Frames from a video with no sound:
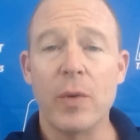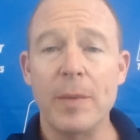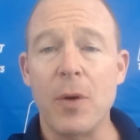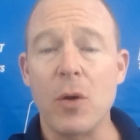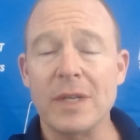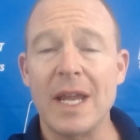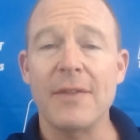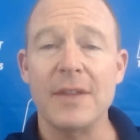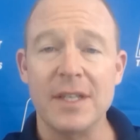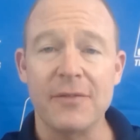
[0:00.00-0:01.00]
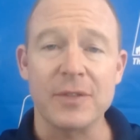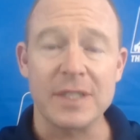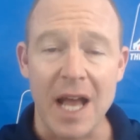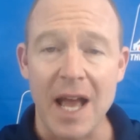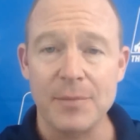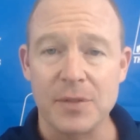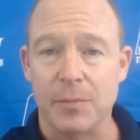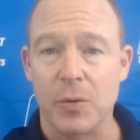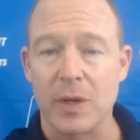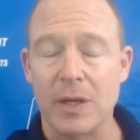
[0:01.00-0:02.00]
we broke down the different
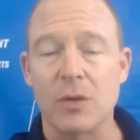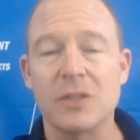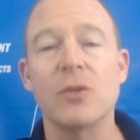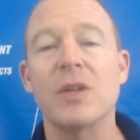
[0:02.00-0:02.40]
types of point guards.